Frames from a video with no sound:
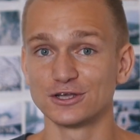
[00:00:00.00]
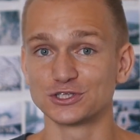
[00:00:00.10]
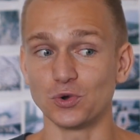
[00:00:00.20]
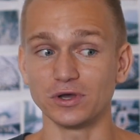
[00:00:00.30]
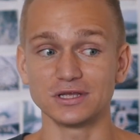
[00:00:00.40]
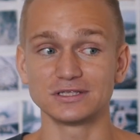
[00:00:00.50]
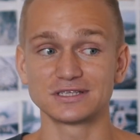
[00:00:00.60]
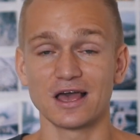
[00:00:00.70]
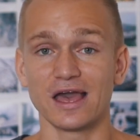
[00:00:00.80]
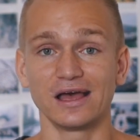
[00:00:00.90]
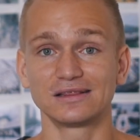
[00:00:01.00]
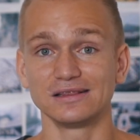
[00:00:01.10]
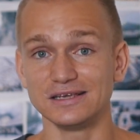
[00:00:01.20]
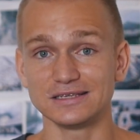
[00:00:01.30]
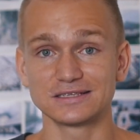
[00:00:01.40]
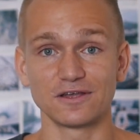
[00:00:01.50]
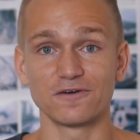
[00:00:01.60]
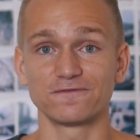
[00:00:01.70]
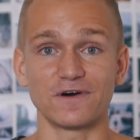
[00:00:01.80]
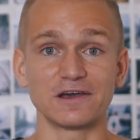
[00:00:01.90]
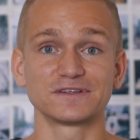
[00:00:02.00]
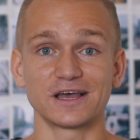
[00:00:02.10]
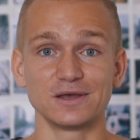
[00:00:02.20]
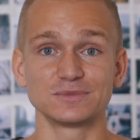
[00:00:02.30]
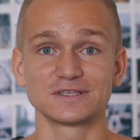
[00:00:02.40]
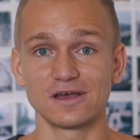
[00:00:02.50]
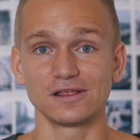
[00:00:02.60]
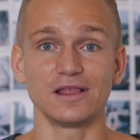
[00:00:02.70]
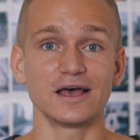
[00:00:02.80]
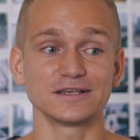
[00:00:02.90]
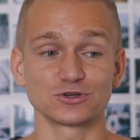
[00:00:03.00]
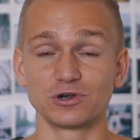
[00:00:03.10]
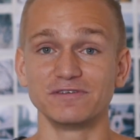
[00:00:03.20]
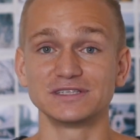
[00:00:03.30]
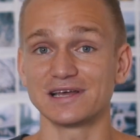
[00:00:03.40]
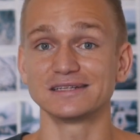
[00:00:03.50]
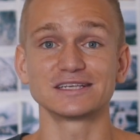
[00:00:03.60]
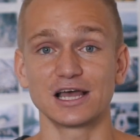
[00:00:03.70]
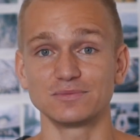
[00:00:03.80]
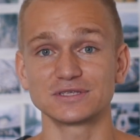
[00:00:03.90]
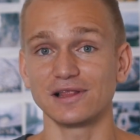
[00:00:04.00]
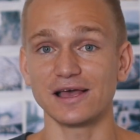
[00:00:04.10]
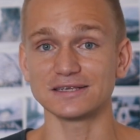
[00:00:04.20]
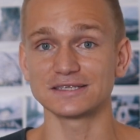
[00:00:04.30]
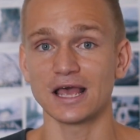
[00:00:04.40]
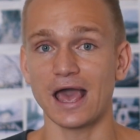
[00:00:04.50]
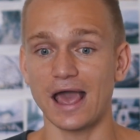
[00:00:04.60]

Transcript: So it's at least 5 times less or even 10 times less,